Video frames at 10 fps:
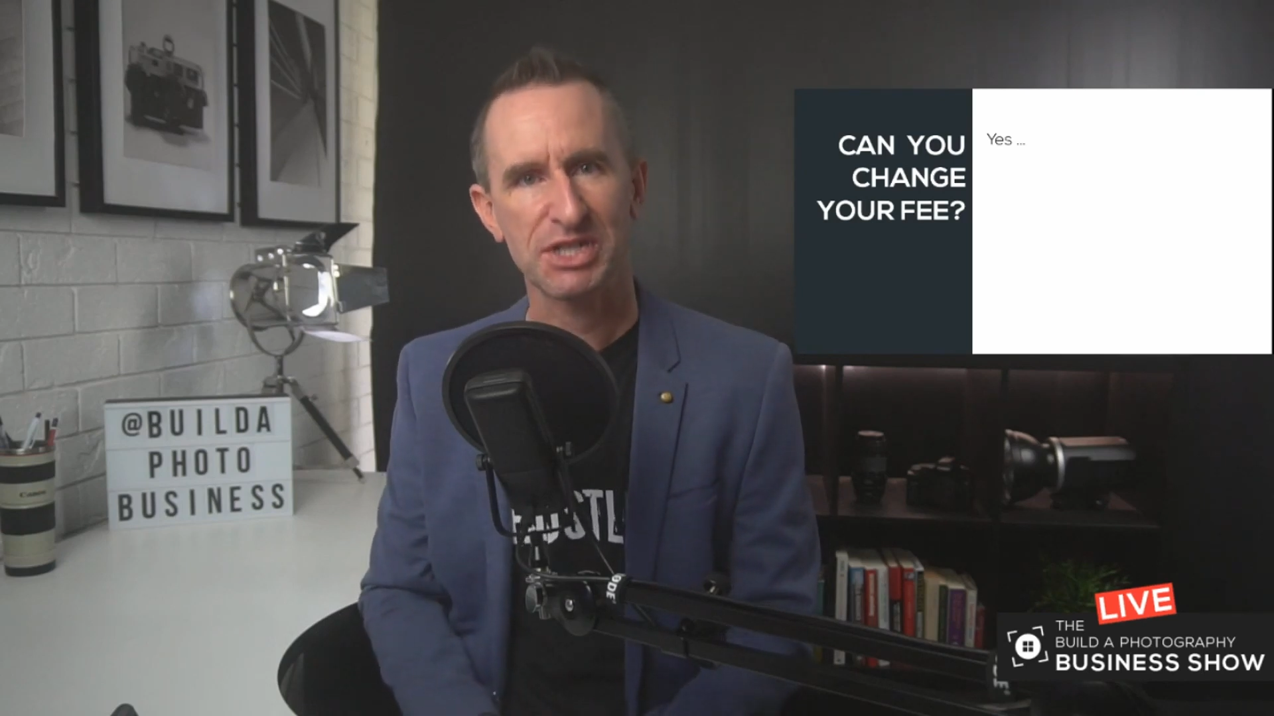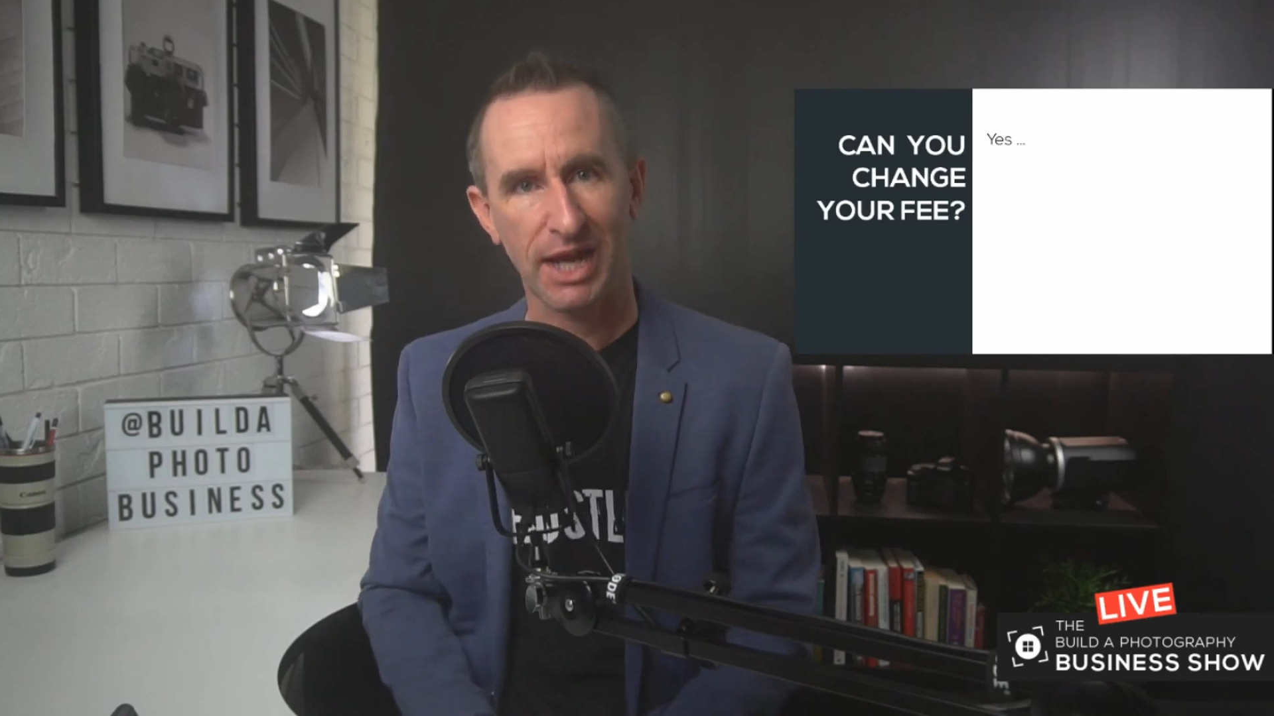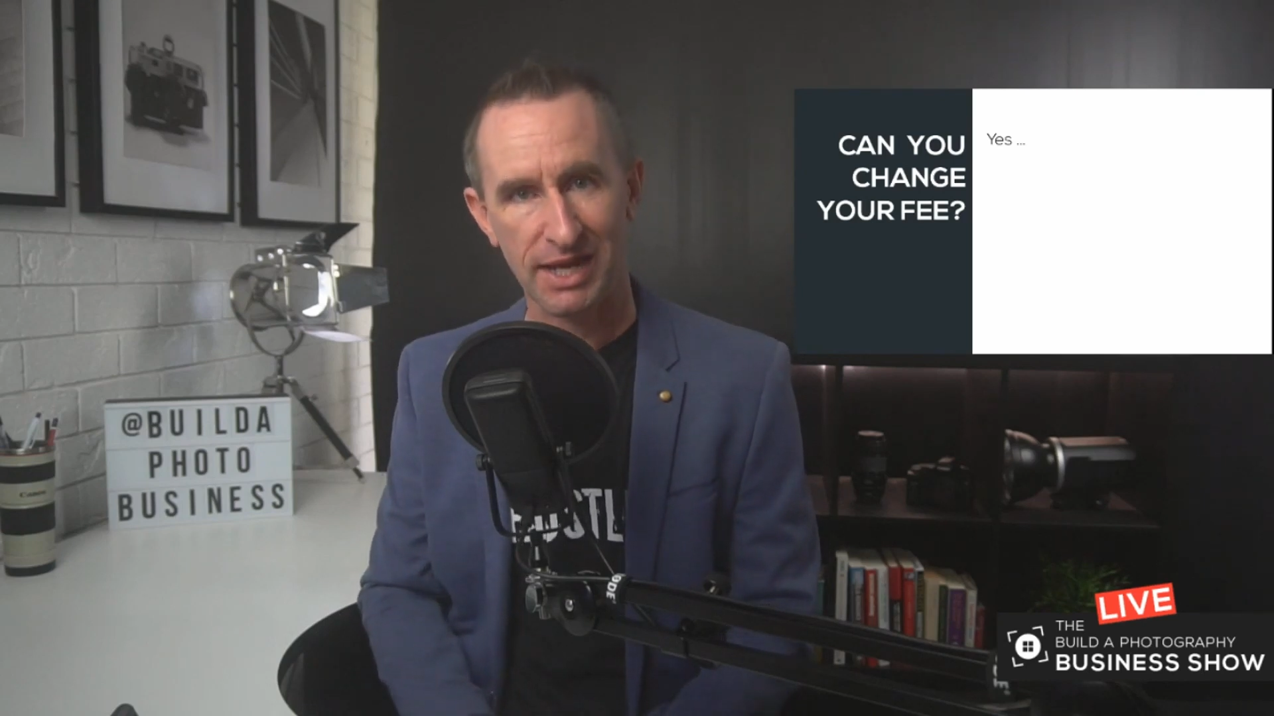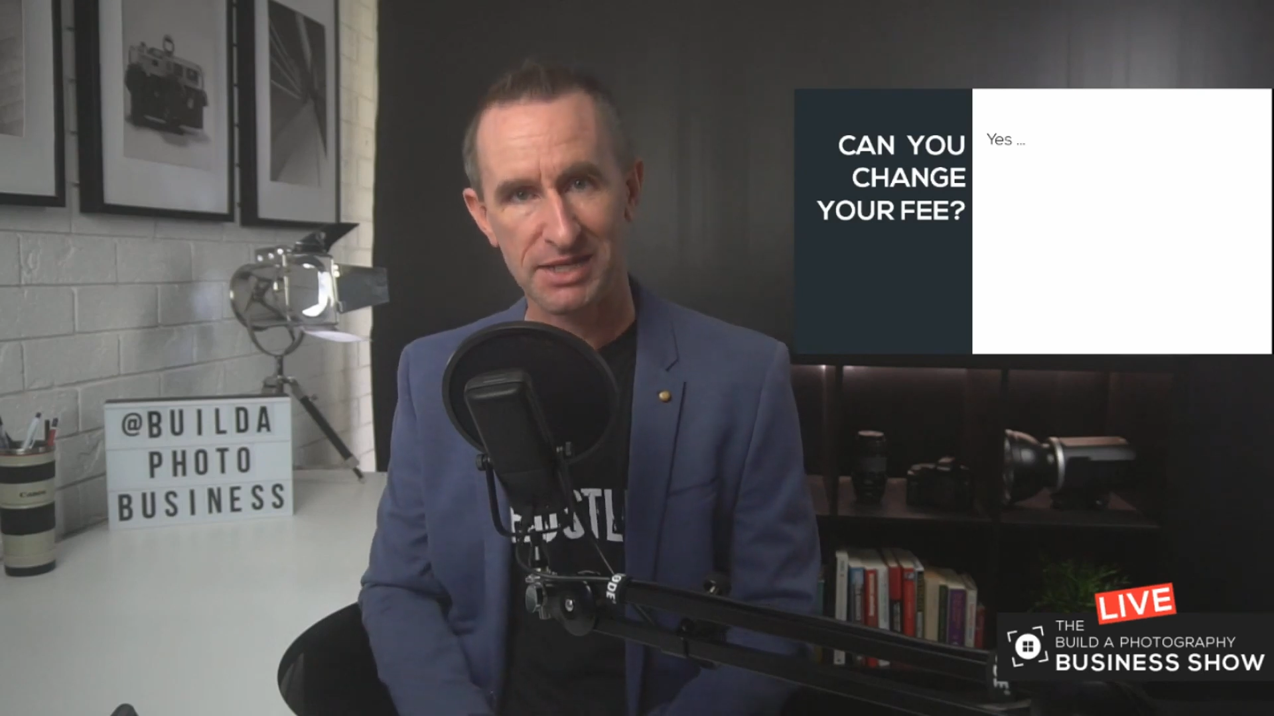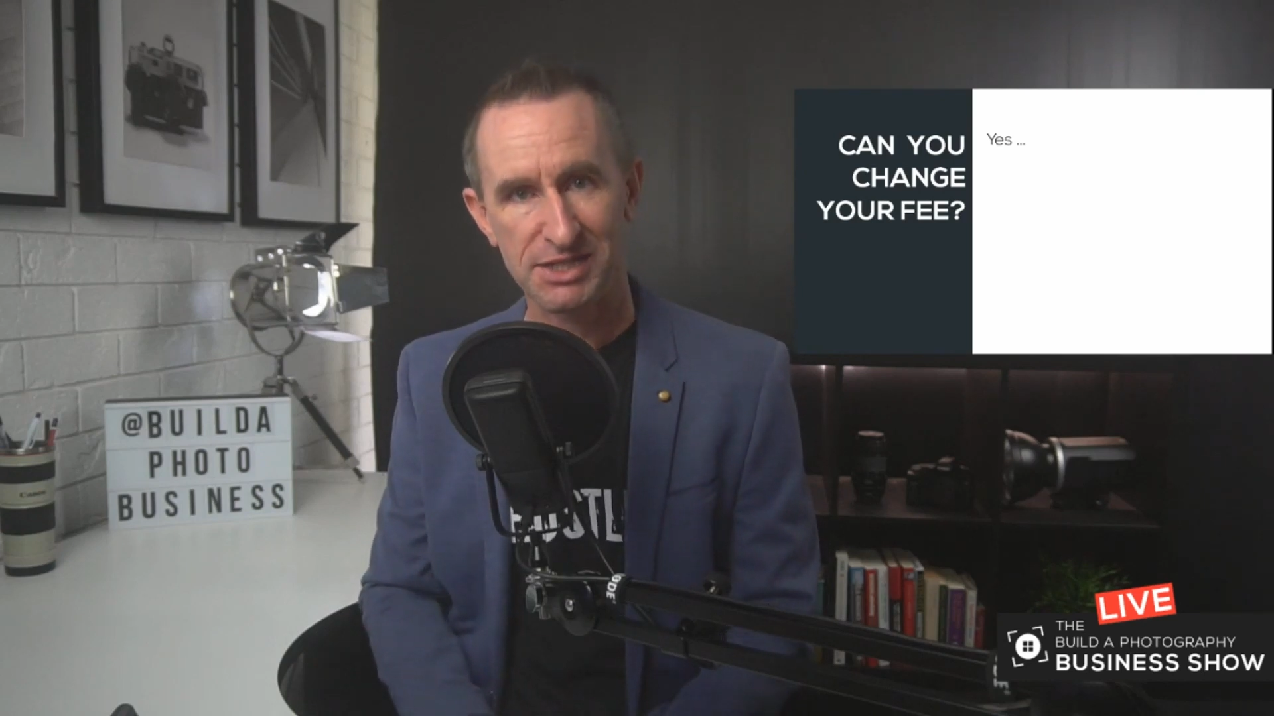
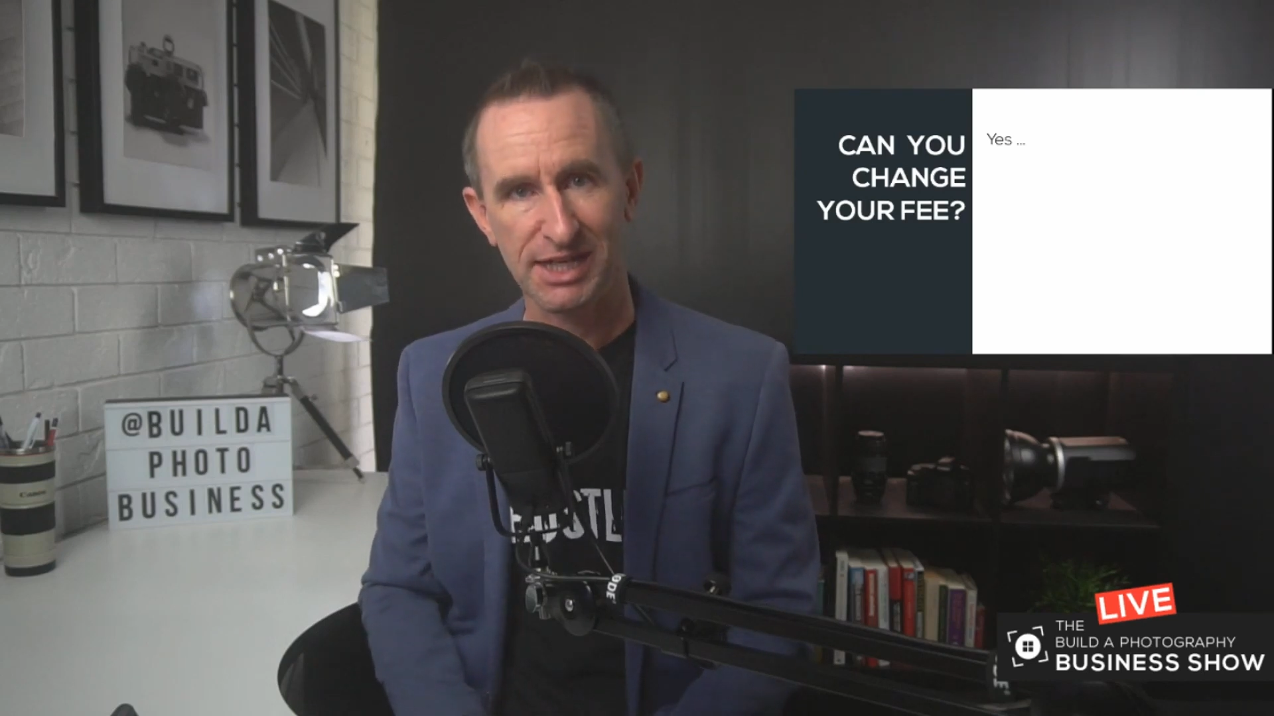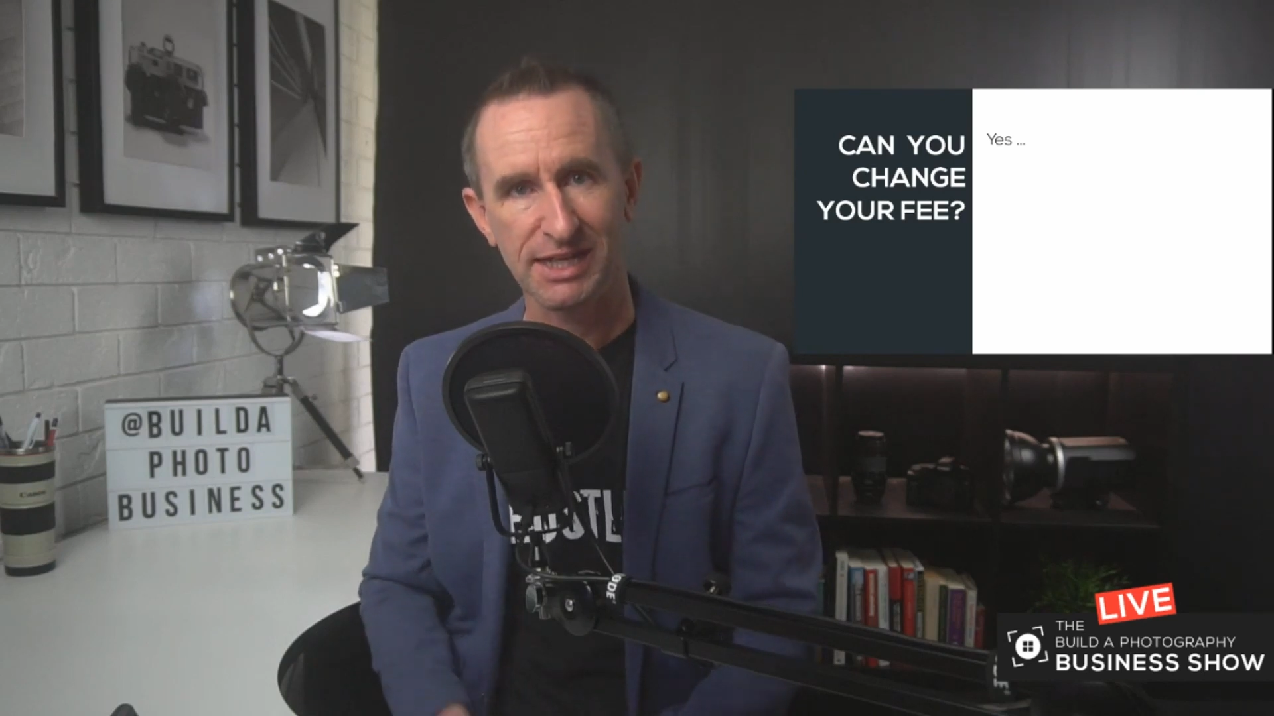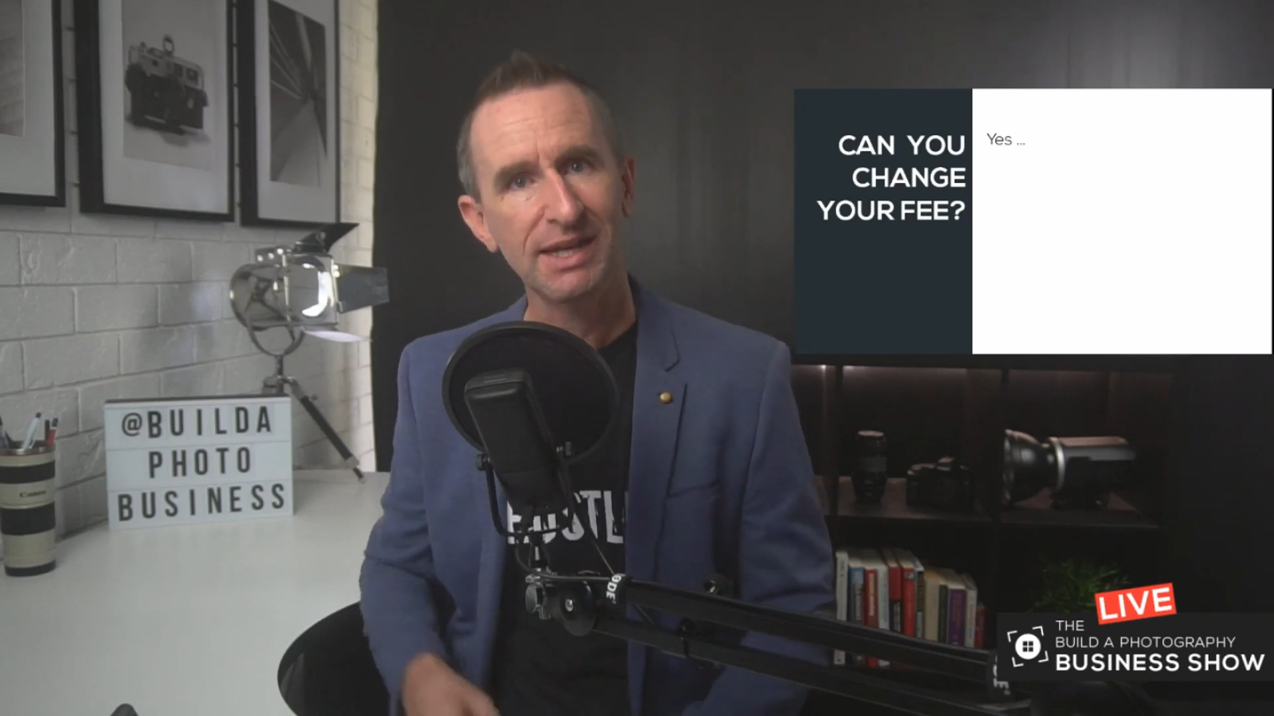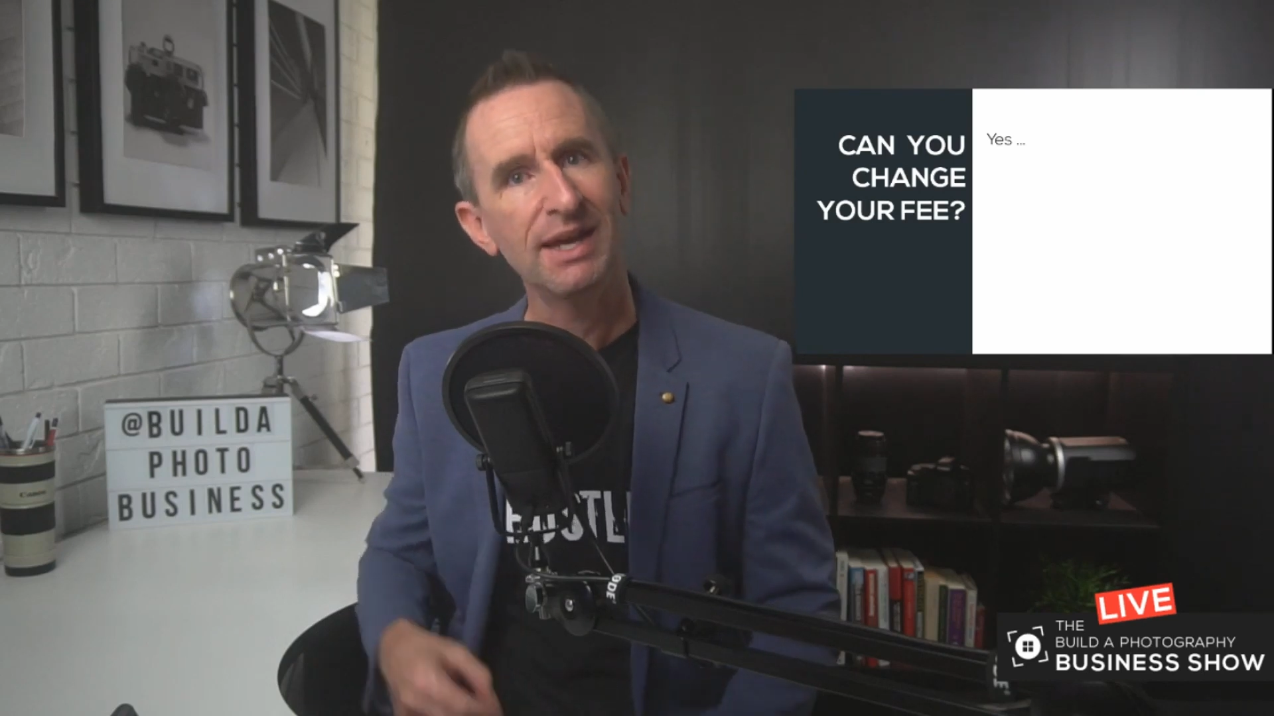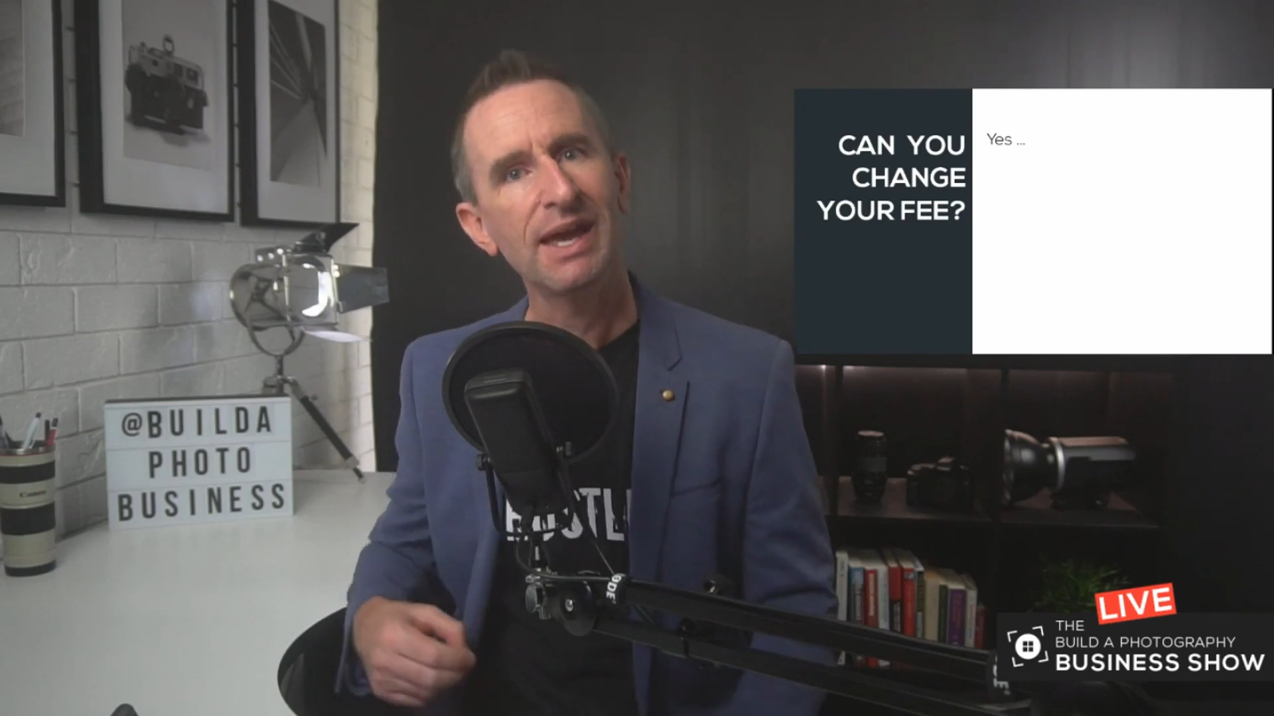
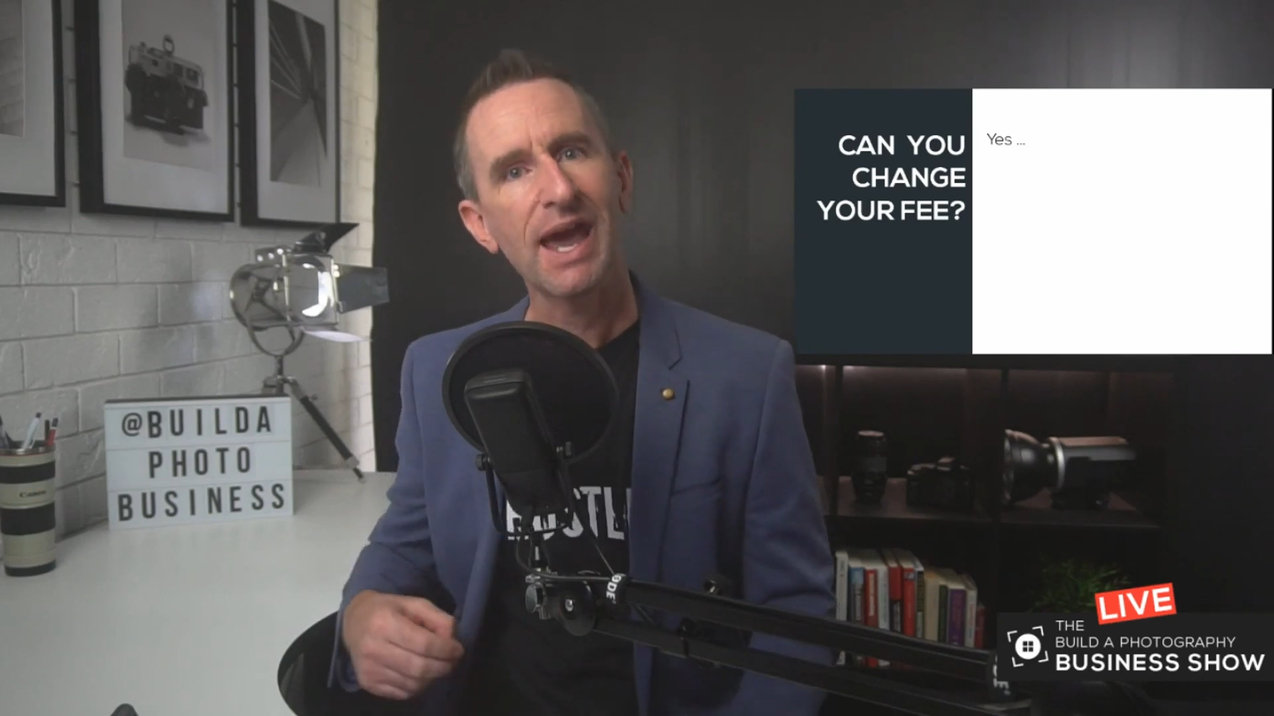changing